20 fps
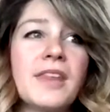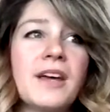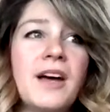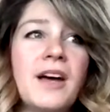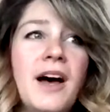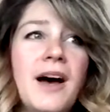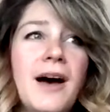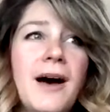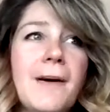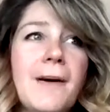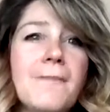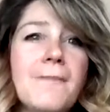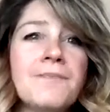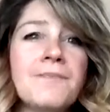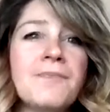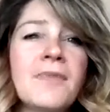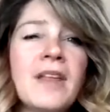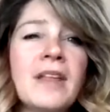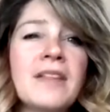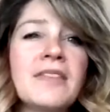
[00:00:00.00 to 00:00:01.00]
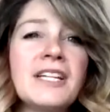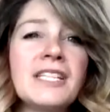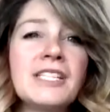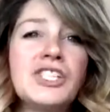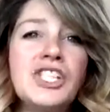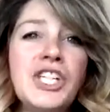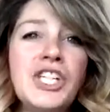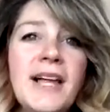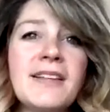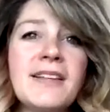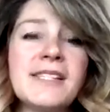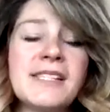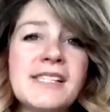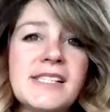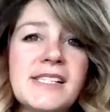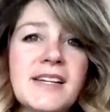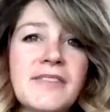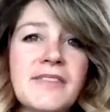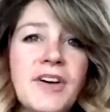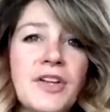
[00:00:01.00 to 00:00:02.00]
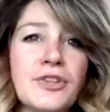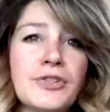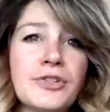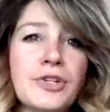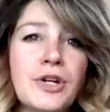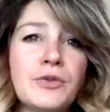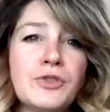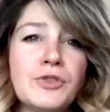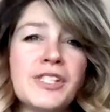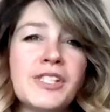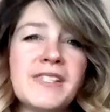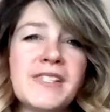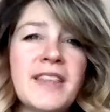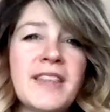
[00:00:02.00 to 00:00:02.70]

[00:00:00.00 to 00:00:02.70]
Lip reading: the jealousy of other coaches.